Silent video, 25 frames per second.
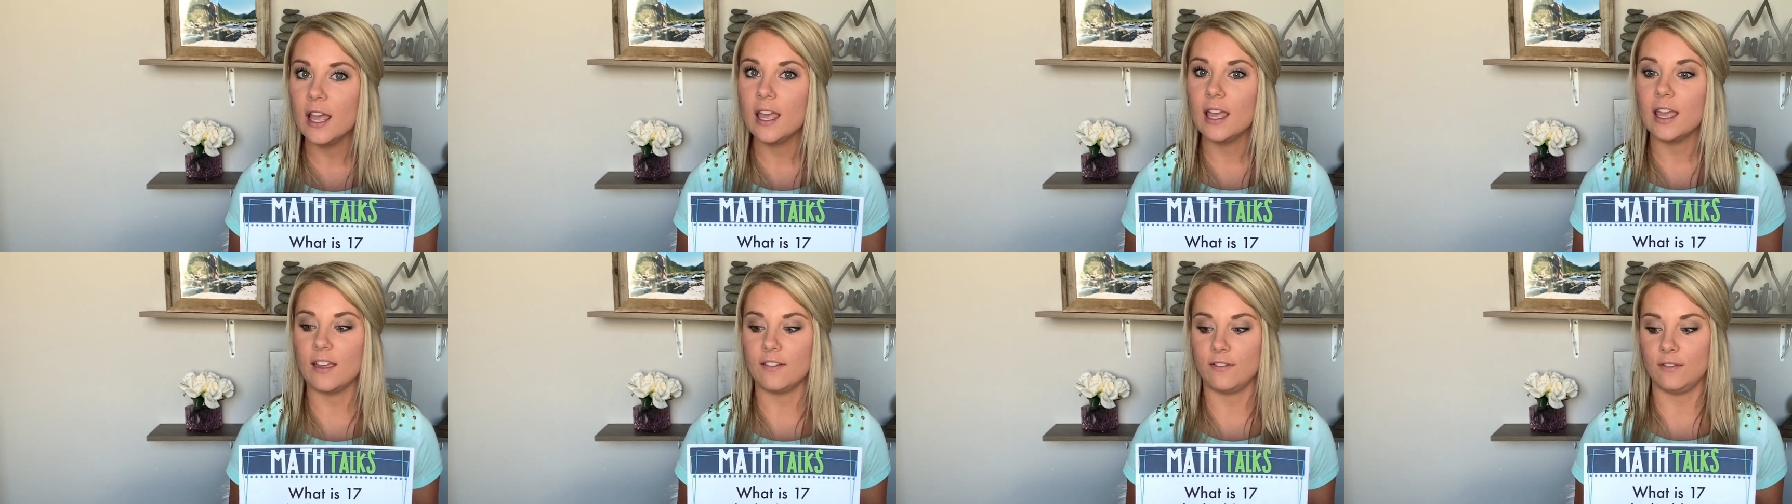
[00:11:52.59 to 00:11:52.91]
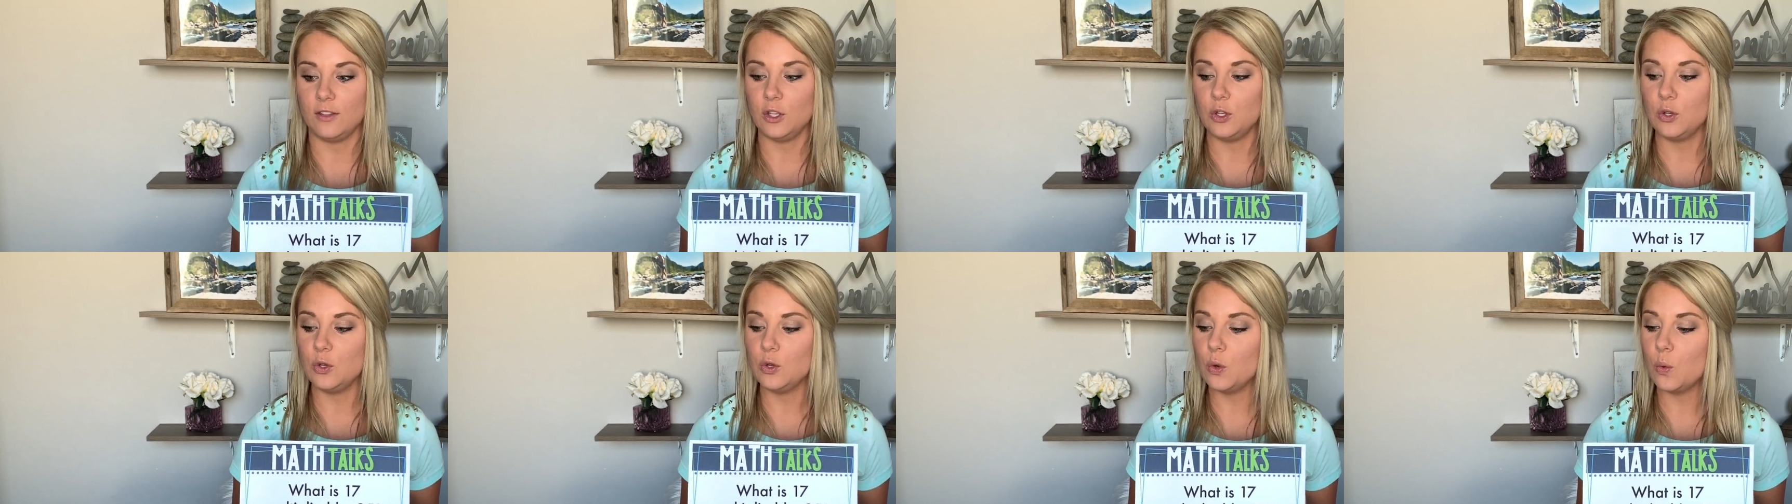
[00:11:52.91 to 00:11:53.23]
if
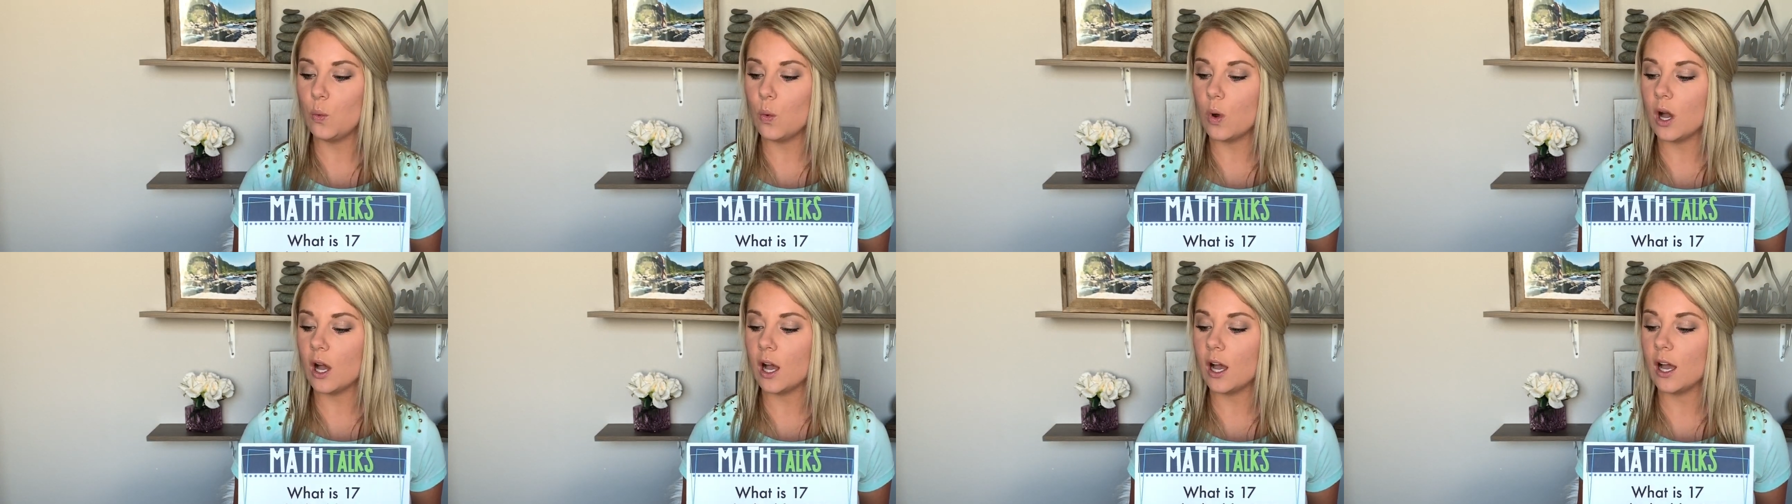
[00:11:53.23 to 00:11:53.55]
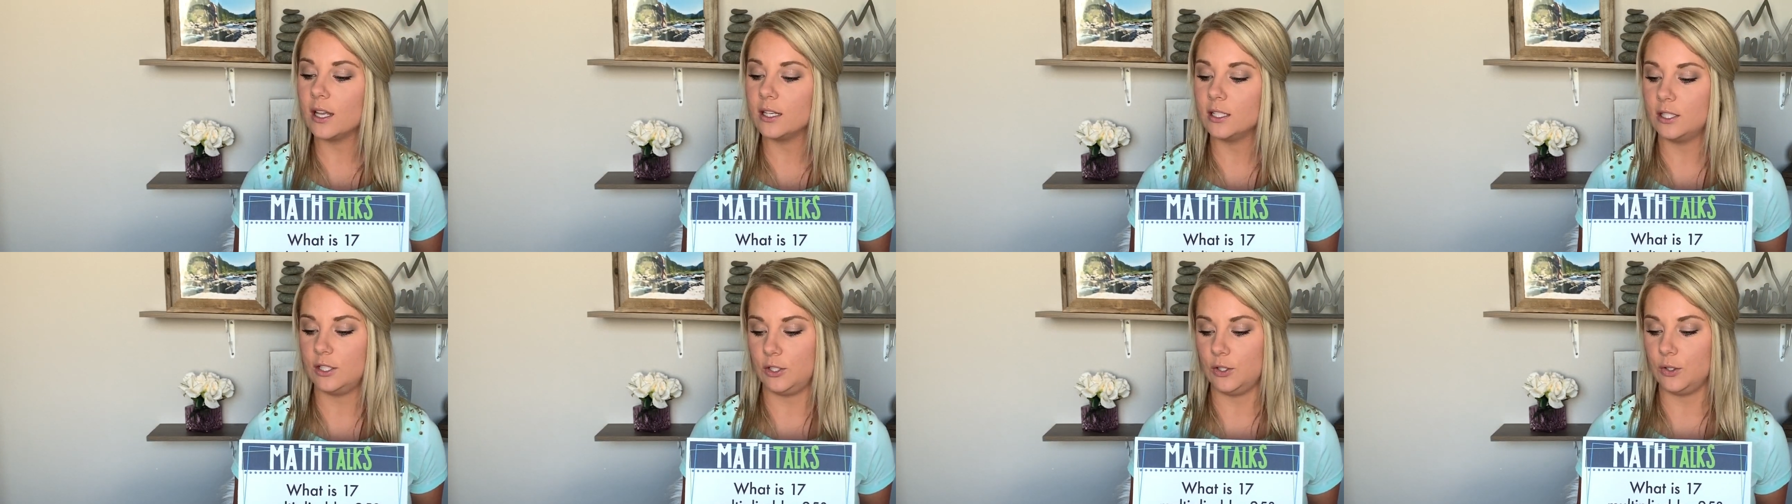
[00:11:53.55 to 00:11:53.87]
you
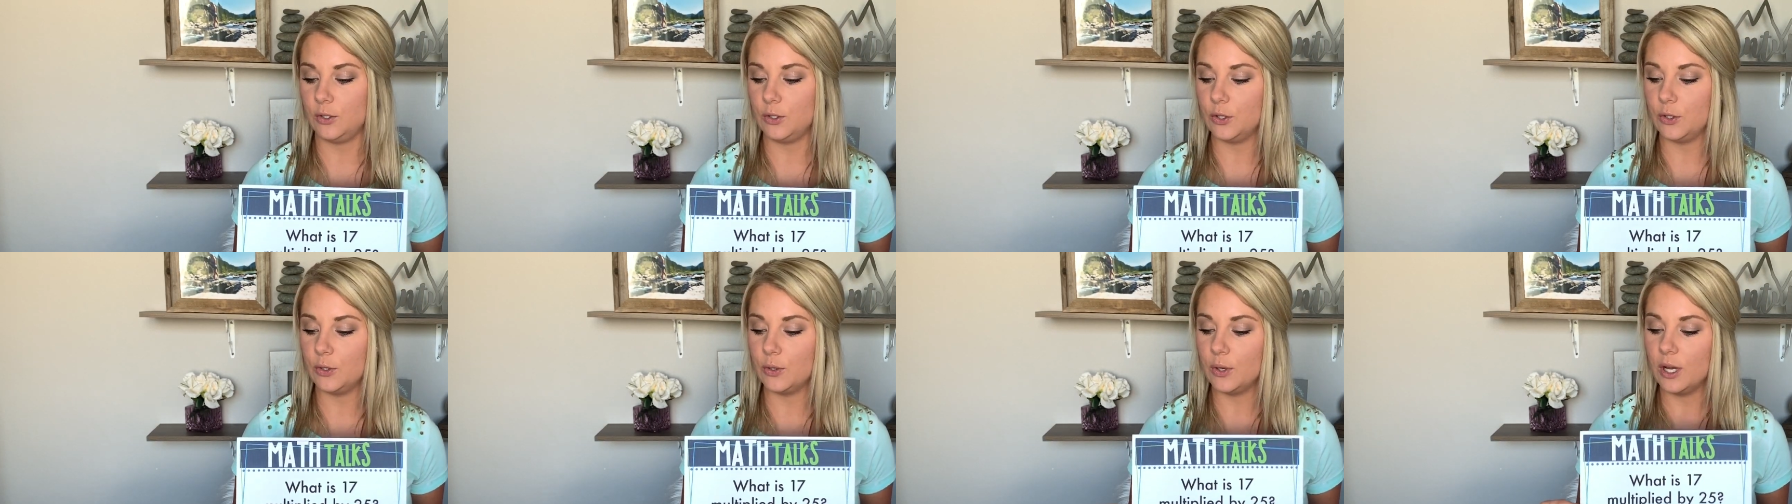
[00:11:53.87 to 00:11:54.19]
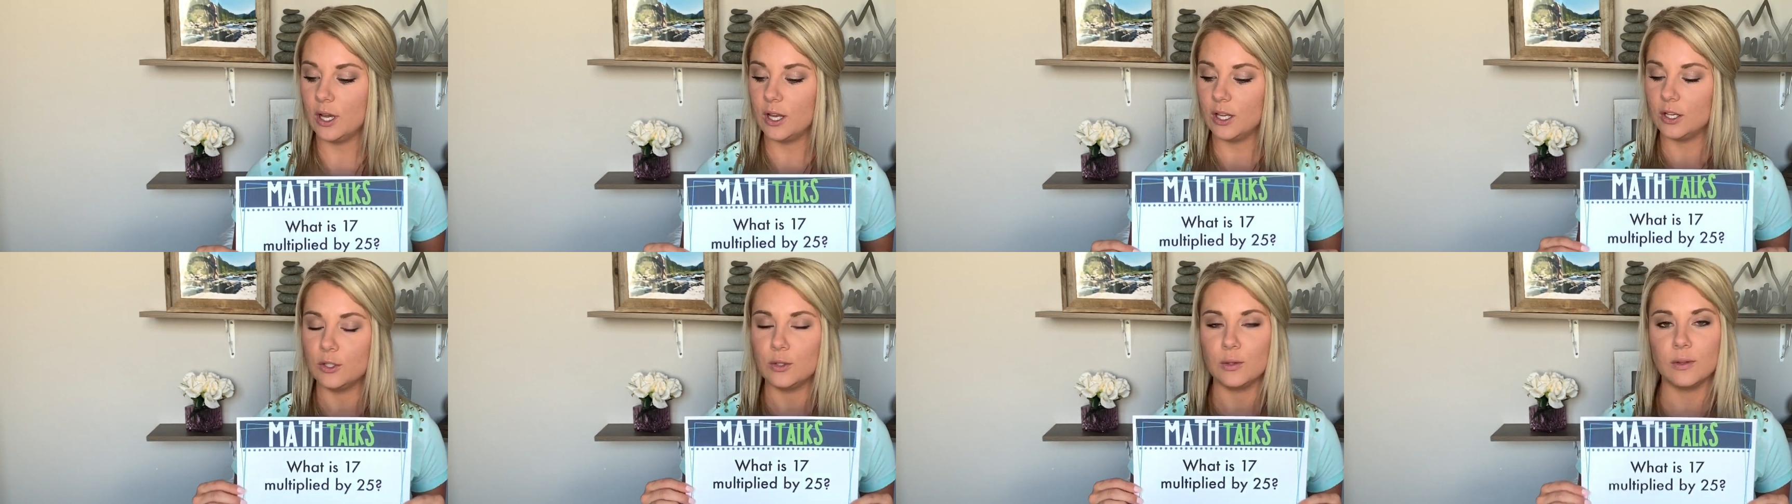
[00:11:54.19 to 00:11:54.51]
want to
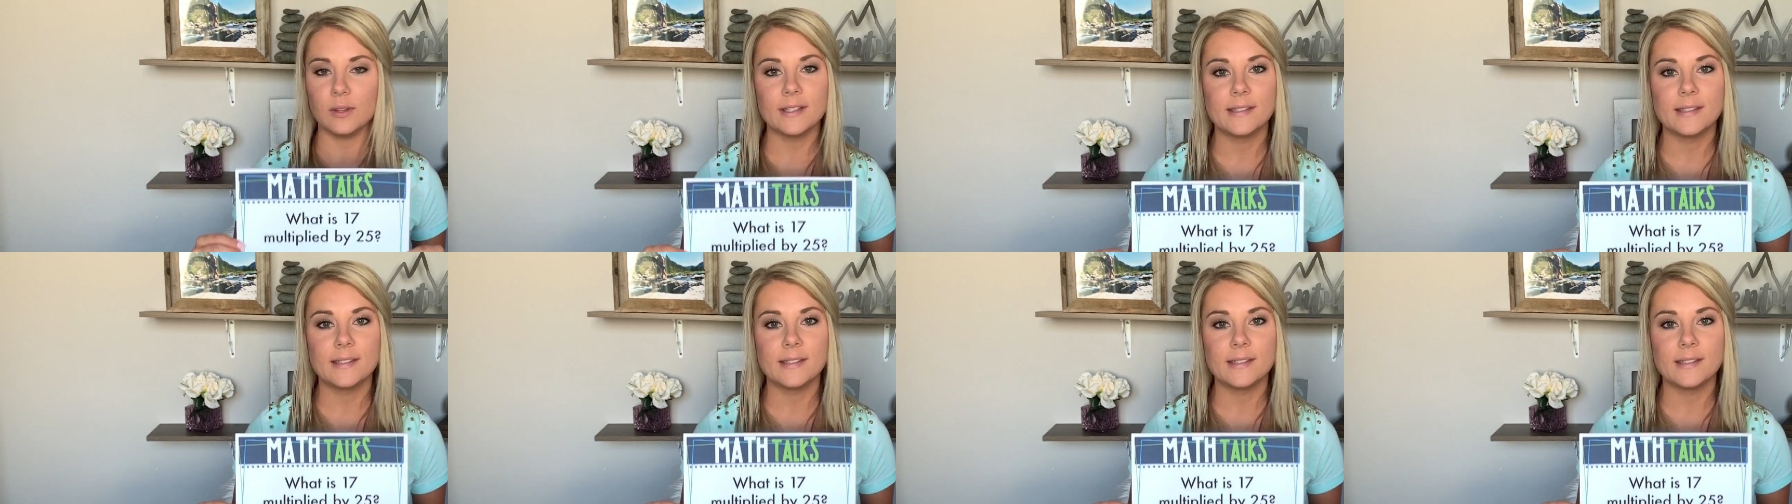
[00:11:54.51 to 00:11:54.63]
do